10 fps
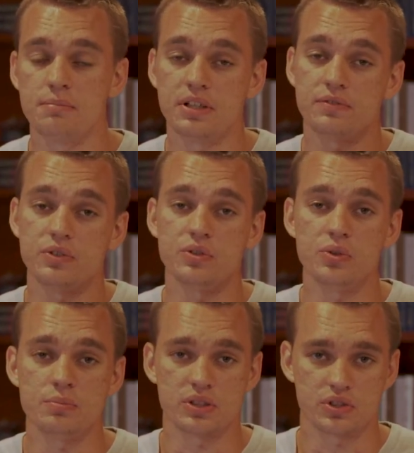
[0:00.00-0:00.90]
But if you
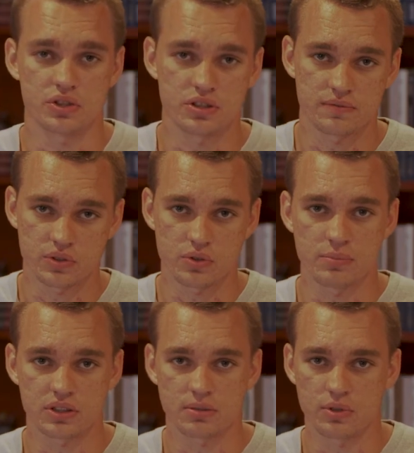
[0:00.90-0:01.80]
do miss church, if you do
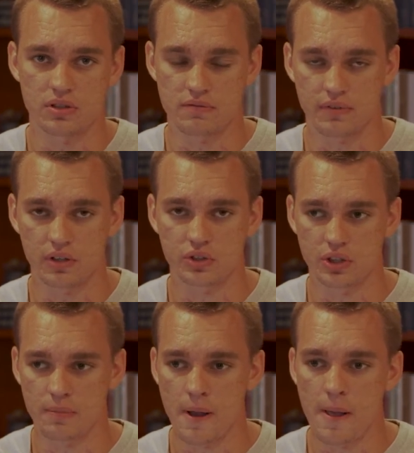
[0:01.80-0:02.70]
miss community and
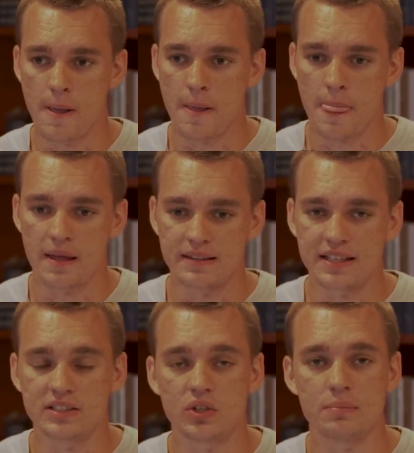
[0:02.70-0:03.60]
fellowship,
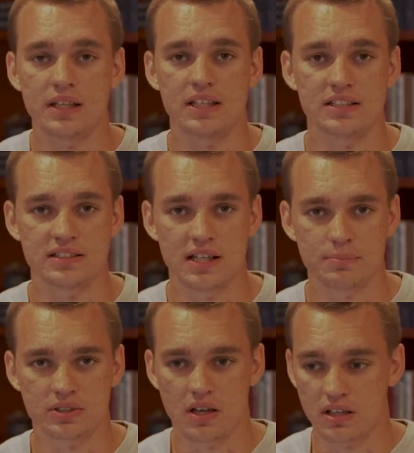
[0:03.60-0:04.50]
then start making
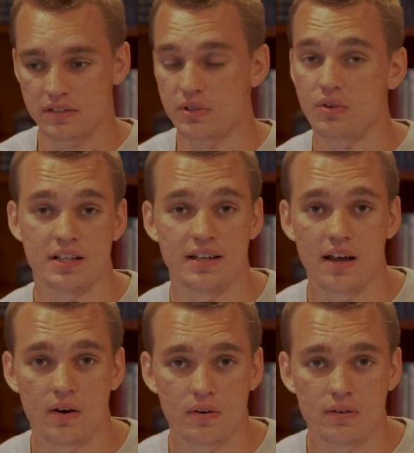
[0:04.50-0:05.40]
steps even right
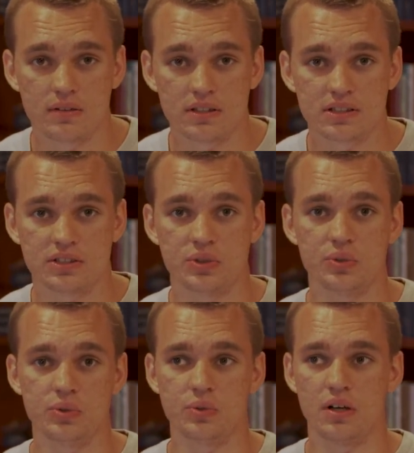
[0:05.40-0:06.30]
now
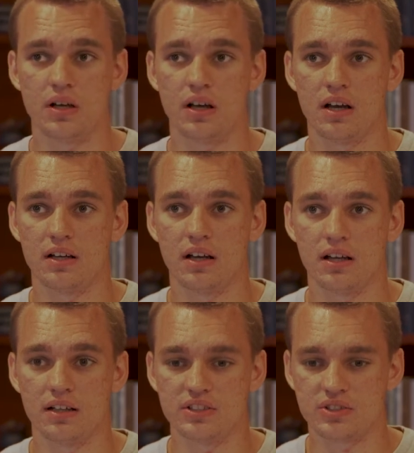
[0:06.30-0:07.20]
to
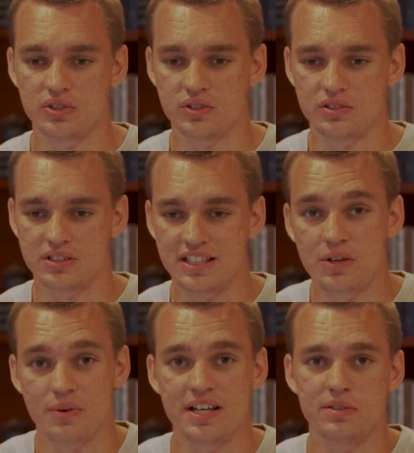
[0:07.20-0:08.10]

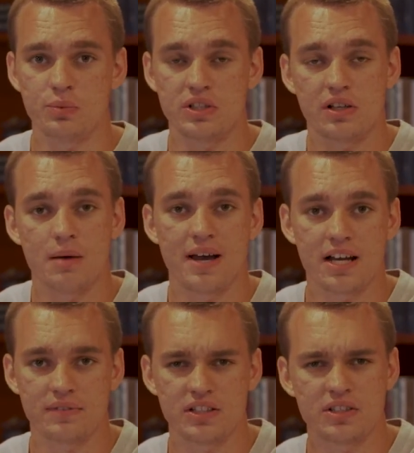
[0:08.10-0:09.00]
get ready when you come
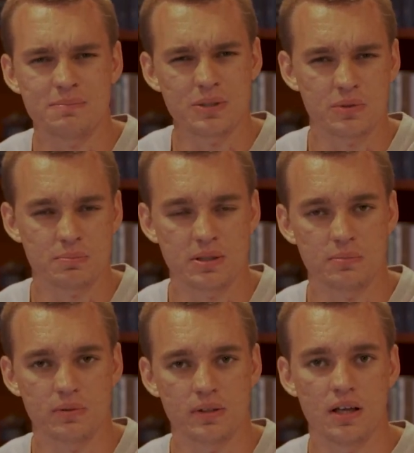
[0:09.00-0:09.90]
out of it to meet with
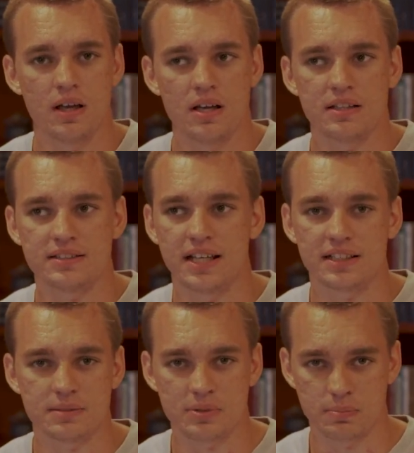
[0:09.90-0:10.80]
people,
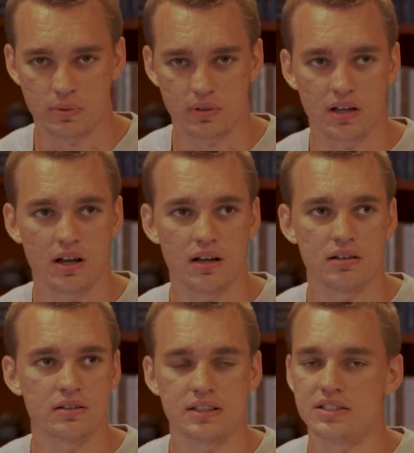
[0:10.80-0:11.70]
text people,
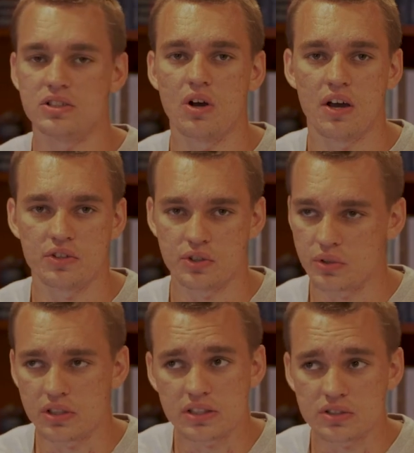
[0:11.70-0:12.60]
get to know how they're
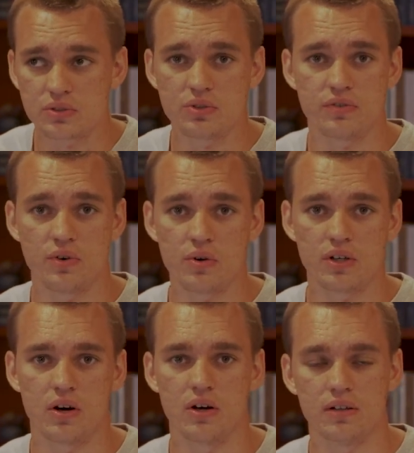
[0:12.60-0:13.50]
doing. You can still do a phone
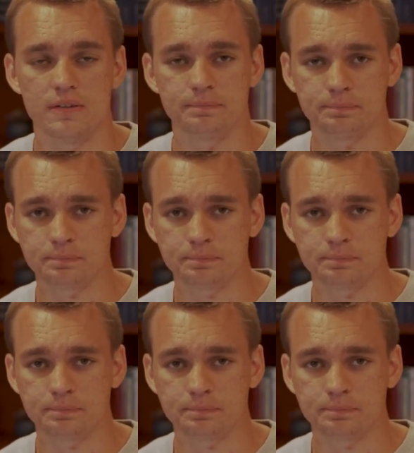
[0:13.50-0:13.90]
call.